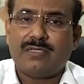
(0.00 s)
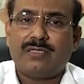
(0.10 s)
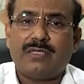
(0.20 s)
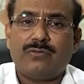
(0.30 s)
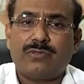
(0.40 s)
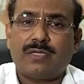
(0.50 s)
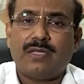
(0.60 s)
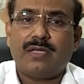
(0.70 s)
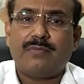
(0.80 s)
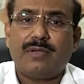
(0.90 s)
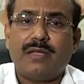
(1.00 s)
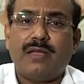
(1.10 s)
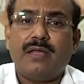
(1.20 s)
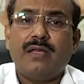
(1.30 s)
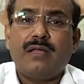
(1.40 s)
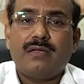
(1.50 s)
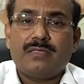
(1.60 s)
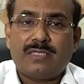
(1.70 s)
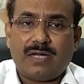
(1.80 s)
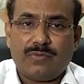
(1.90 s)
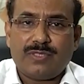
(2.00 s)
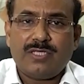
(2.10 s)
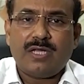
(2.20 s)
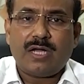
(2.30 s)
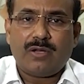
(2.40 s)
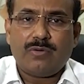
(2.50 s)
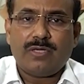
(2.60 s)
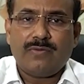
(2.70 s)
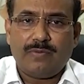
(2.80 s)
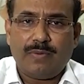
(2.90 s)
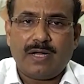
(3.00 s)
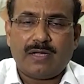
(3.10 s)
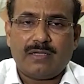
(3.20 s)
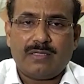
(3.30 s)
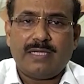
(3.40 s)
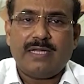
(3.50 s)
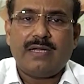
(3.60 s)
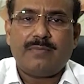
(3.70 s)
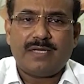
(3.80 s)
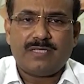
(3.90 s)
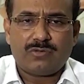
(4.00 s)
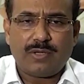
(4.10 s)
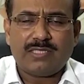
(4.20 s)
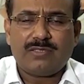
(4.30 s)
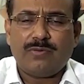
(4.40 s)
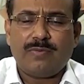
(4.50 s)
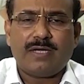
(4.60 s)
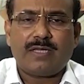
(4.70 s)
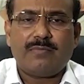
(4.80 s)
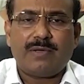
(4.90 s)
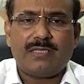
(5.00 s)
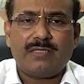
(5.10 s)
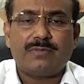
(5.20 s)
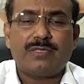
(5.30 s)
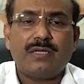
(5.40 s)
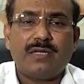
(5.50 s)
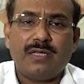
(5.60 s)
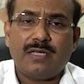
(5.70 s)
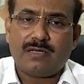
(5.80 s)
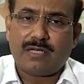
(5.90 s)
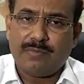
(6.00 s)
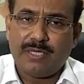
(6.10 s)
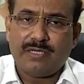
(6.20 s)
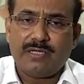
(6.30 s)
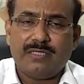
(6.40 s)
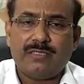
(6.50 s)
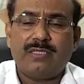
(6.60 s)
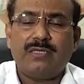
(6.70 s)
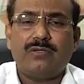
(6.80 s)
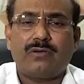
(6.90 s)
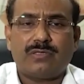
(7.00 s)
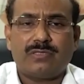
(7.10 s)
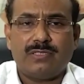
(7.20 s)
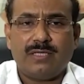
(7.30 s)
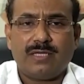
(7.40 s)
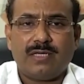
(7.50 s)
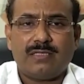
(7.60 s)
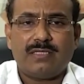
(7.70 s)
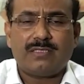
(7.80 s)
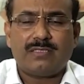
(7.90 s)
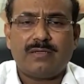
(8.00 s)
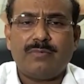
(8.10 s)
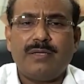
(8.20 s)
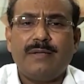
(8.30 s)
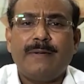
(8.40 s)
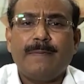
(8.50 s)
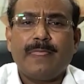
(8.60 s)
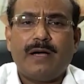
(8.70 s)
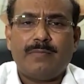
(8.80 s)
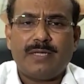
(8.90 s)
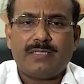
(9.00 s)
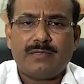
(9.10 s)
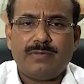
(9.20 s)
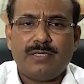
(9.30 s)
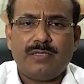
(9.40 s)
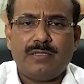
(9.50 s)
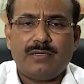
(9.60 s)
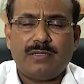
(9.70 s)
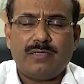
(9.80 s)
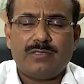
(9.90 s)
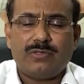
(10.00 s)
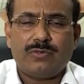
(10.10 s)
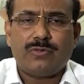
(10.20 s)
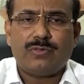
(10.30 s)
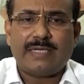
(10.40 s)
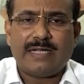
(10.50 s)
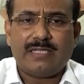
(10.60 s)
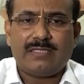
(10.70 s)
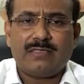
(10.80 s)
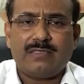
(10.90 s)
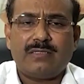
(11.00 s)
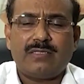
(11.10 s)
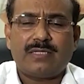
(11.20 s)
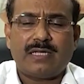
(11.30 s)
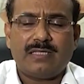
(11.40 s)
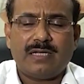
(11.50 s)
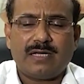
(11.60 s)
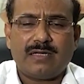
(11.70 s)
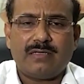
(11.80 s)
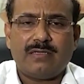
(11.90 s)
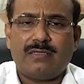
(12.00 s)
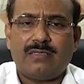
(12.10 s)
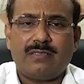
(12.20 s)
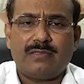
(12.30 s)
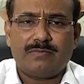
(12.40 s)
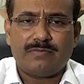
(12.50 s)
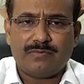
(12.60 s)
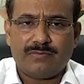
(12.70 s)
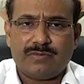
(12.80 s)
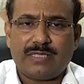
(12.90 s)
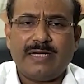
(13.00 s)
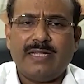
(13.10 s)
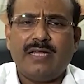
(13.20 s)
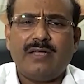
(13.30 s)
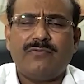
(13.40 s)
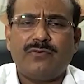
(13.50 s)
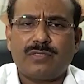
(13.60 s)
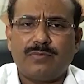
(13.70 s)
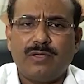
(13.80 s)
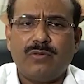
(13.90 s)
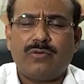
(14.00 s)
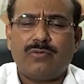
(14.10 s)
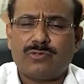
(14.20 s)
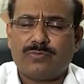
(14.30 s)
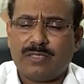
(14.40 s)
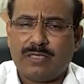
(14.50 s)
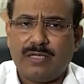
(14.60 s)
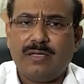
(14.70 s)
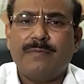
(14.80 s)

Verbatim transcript: Toppe said that the state government will not impose the lockdown against as the process of unlocking has begun. Toppe said, we are thinking about whether they could be reopened. Toppe informed that the final decision regarding resuming these services in the state